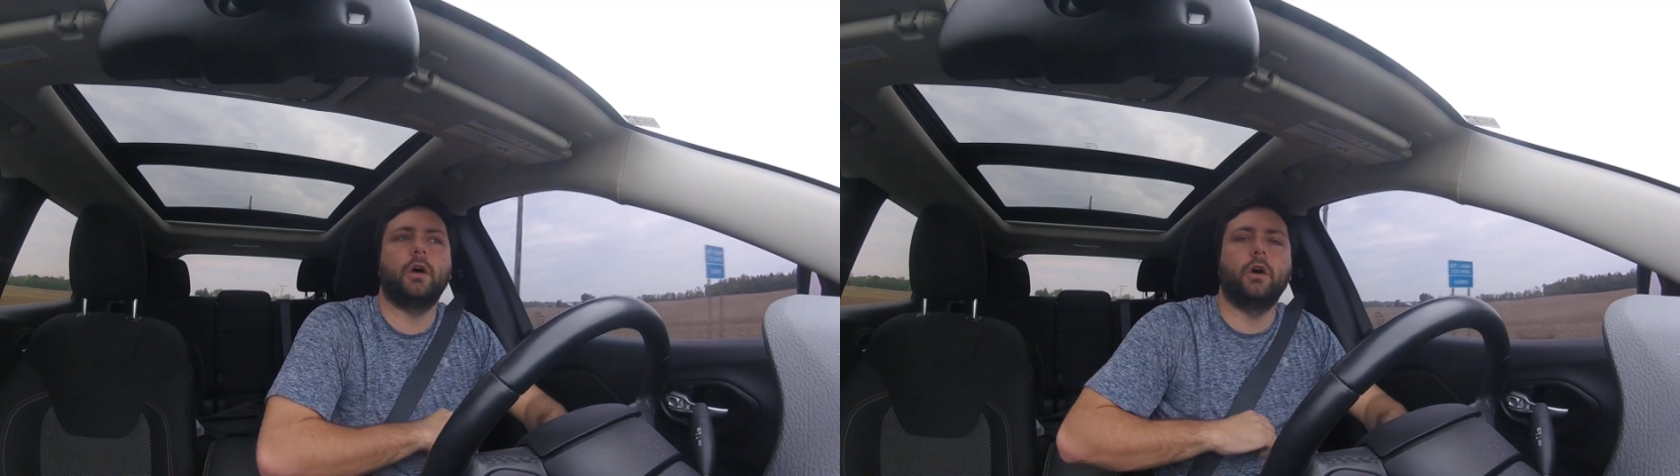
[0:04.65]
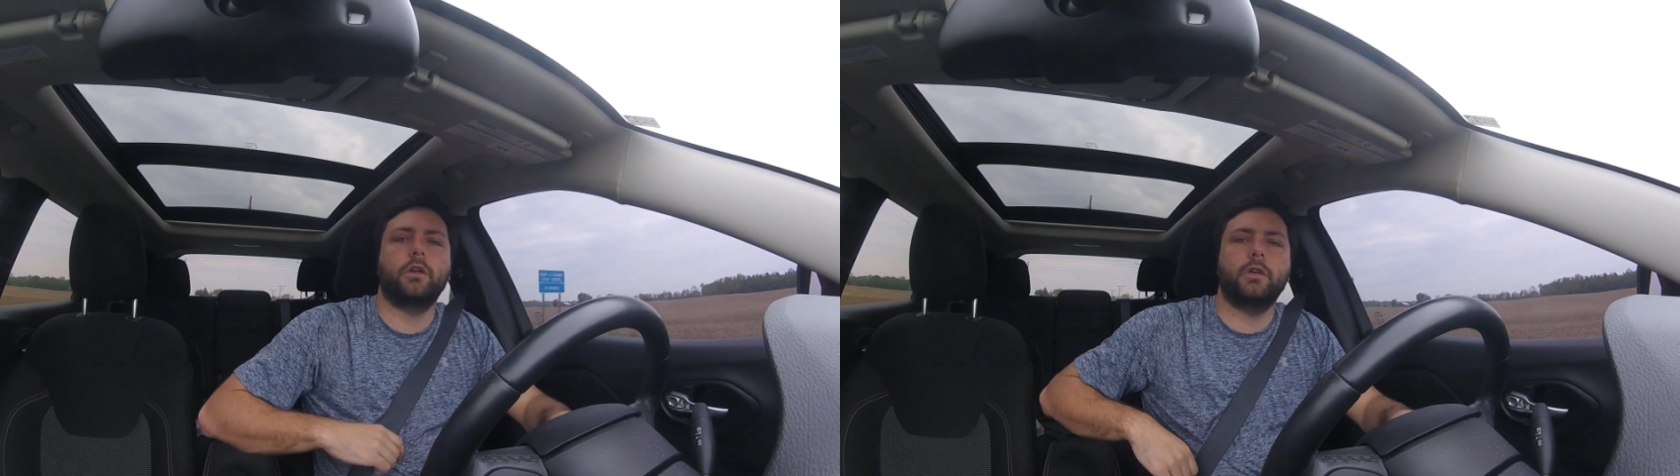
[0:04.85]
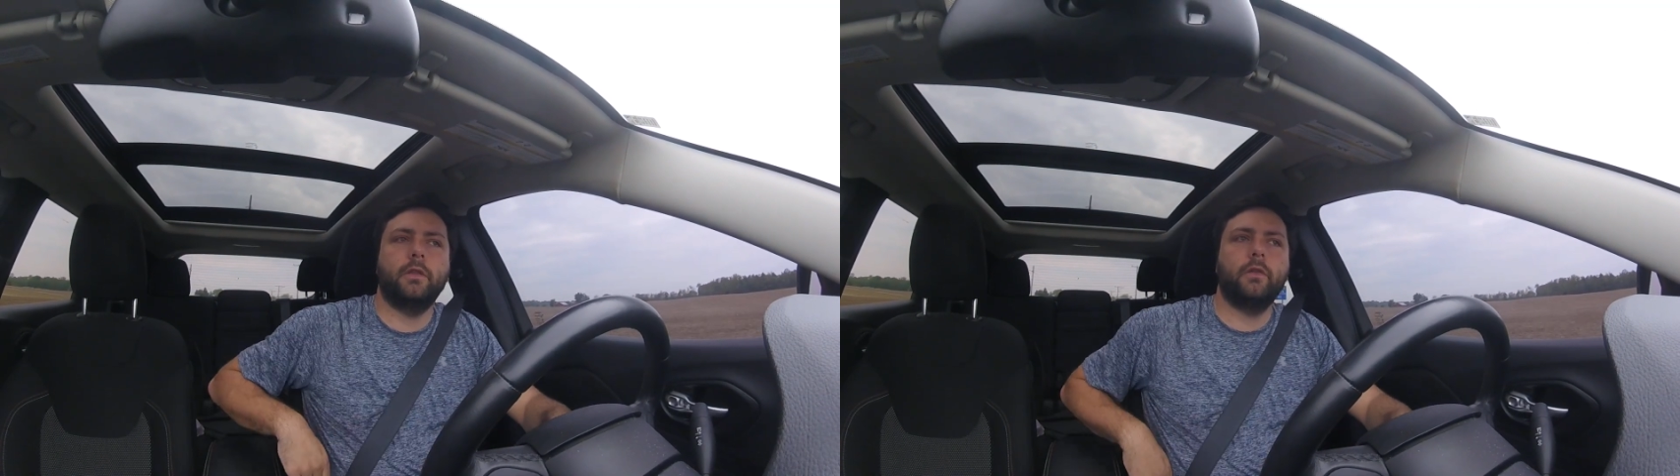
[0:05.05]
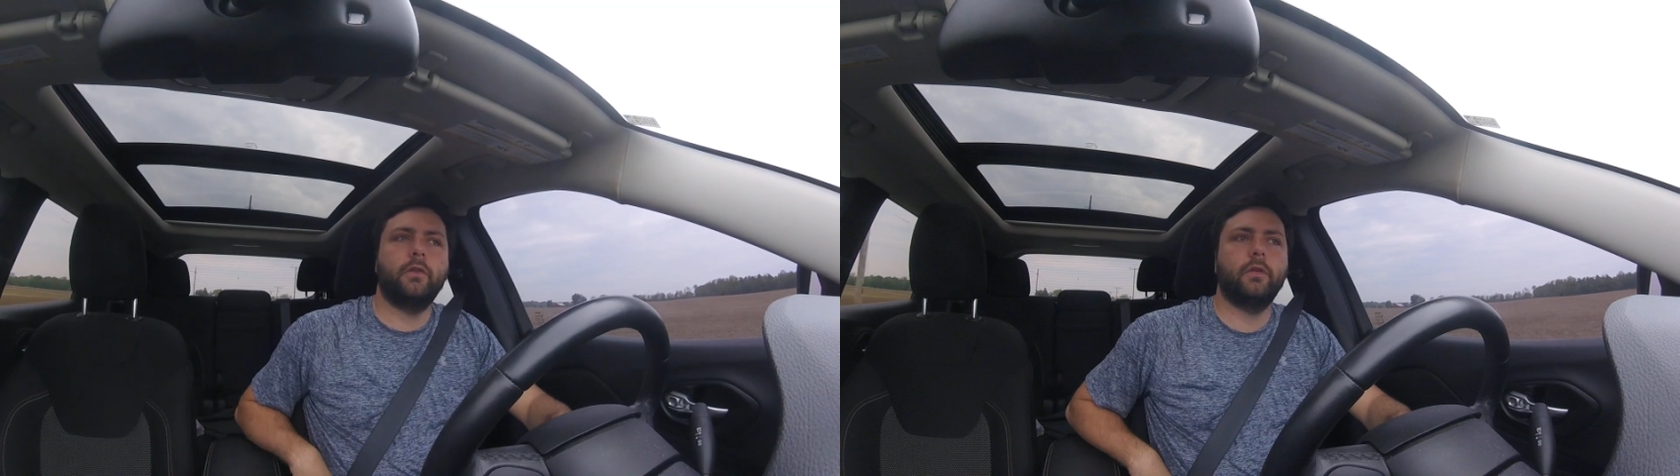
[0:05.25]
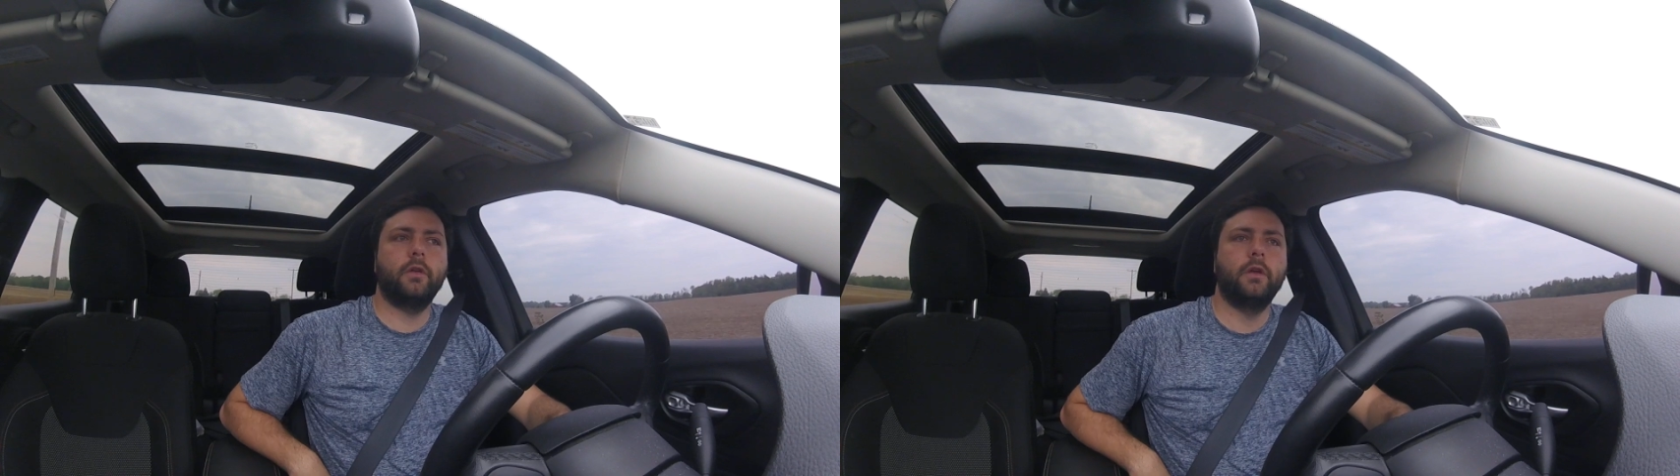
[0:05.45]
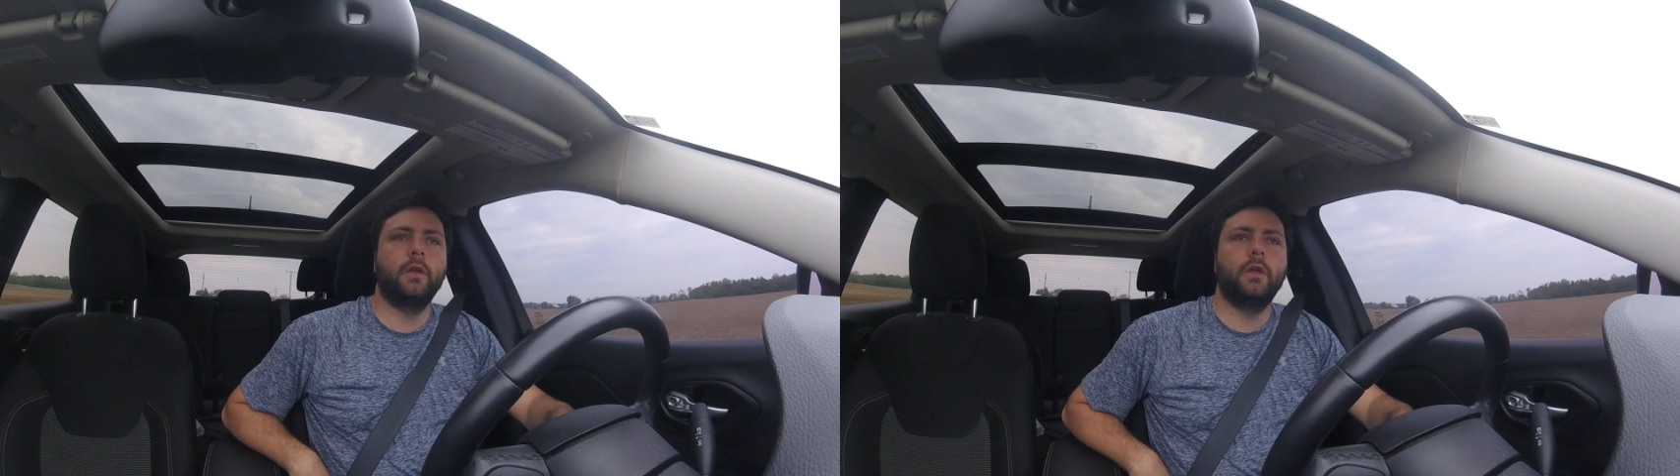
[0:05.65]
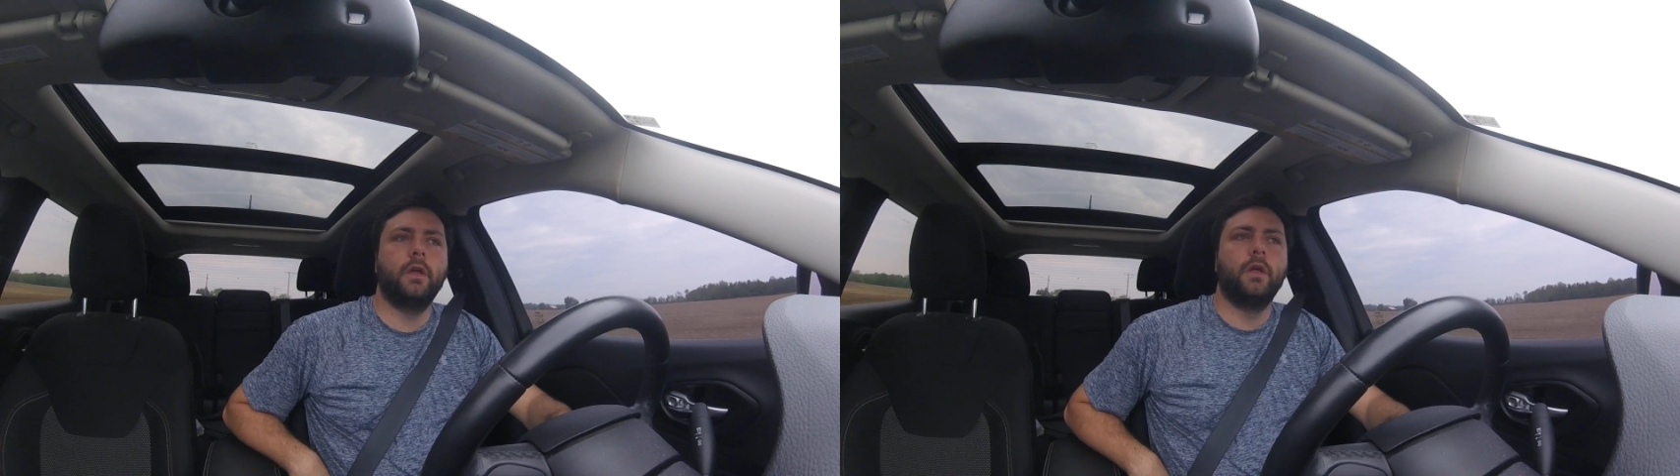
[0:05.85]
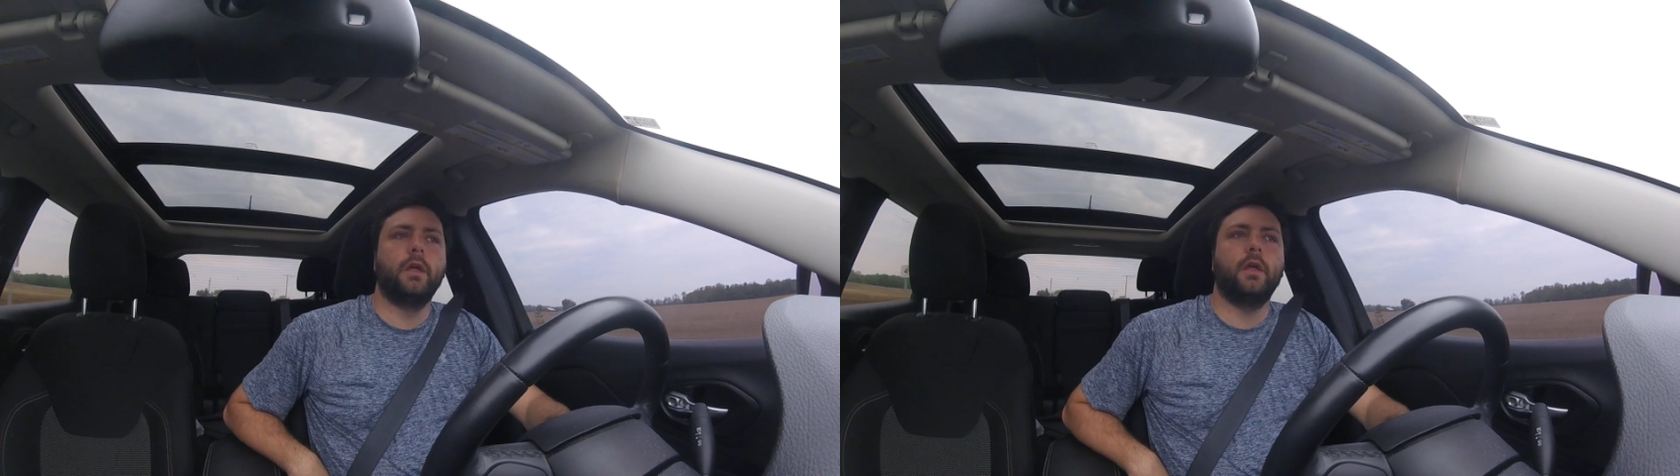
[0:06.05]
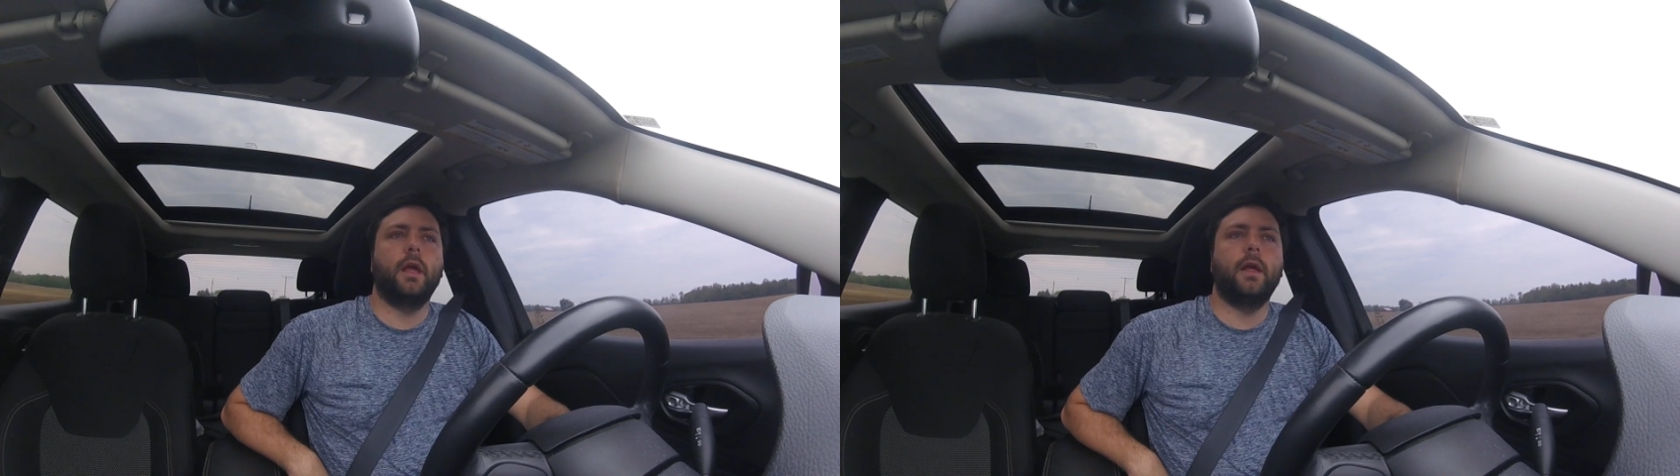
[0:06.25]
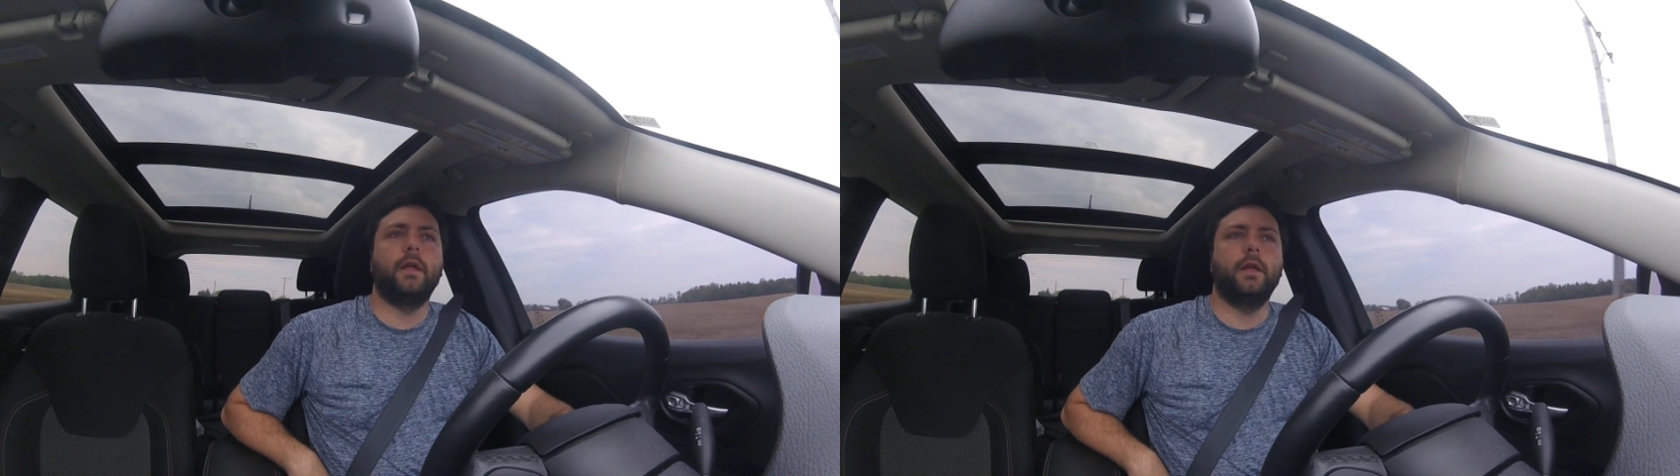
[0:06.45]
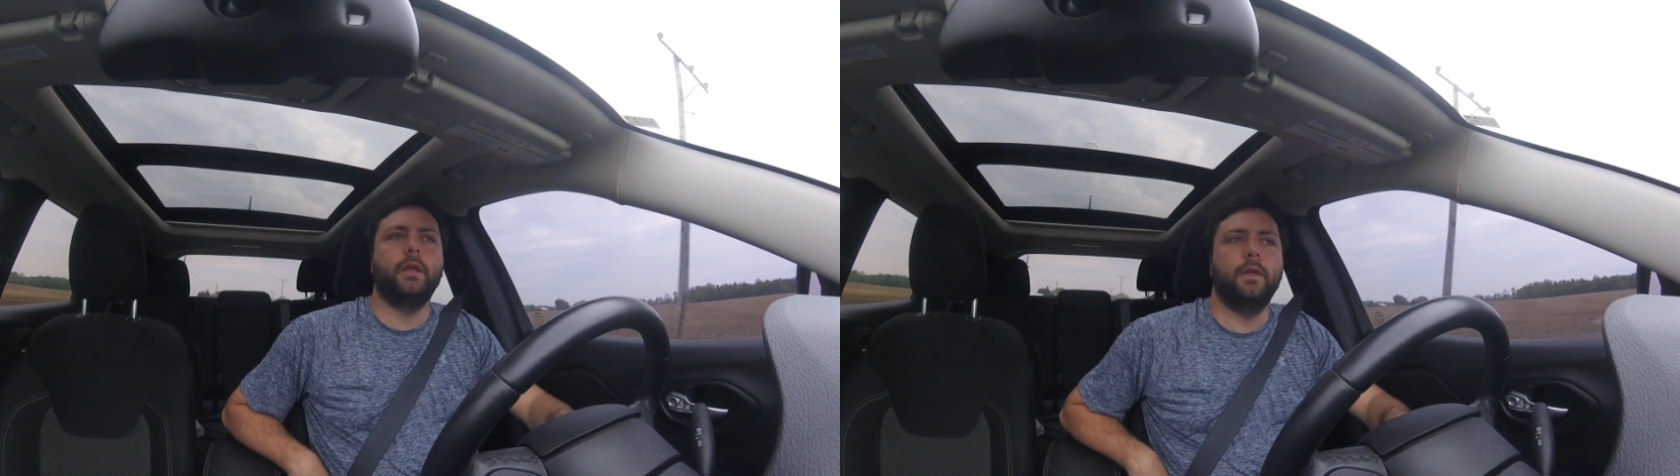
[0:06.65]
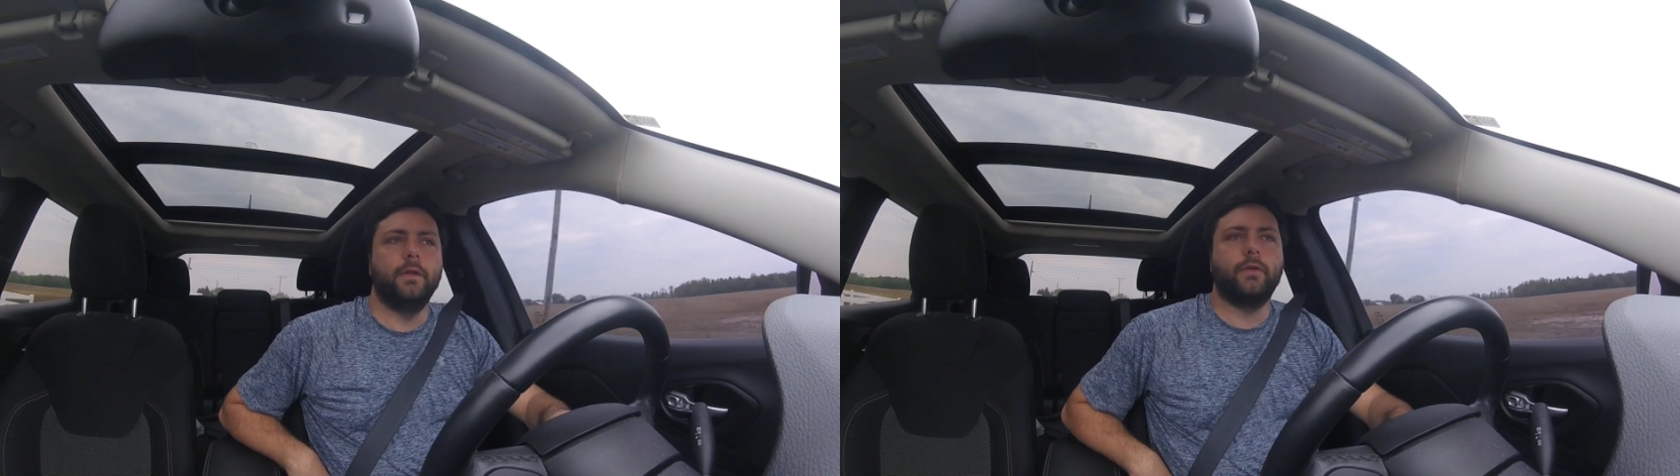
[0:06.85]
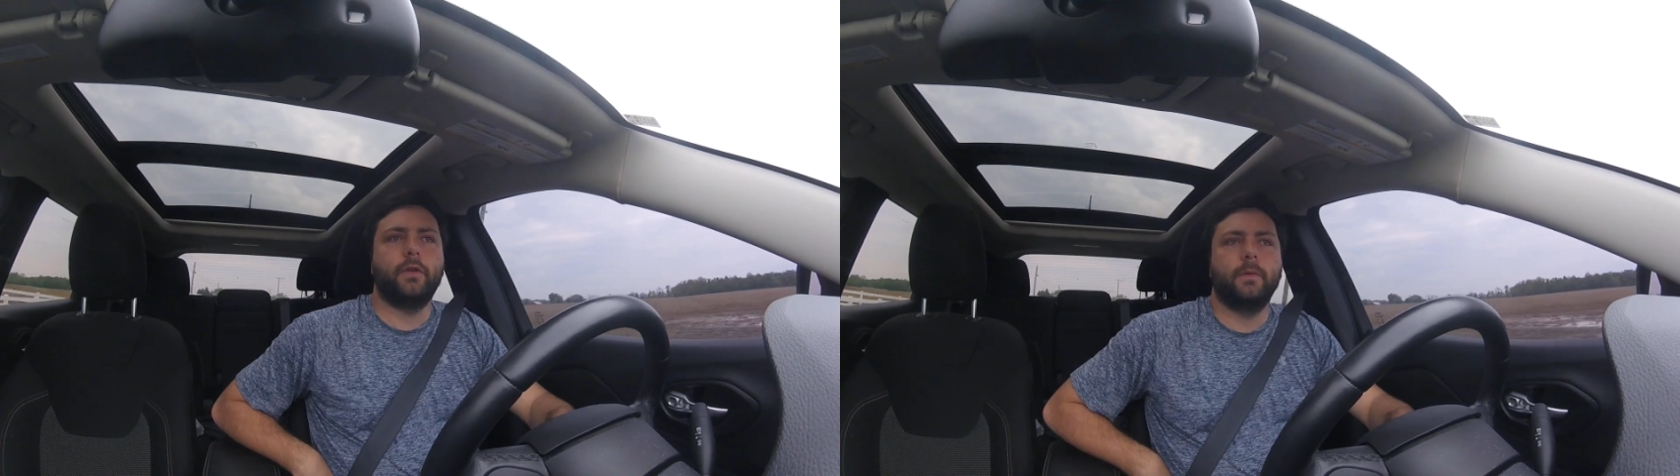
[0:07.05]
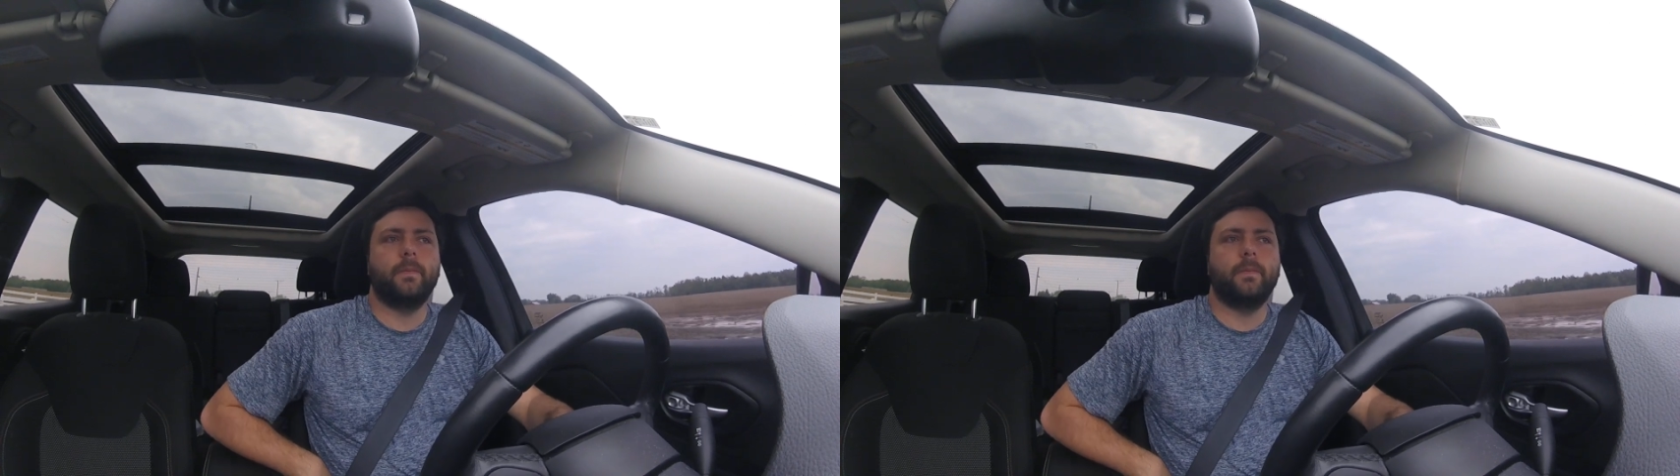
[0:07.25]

auctions and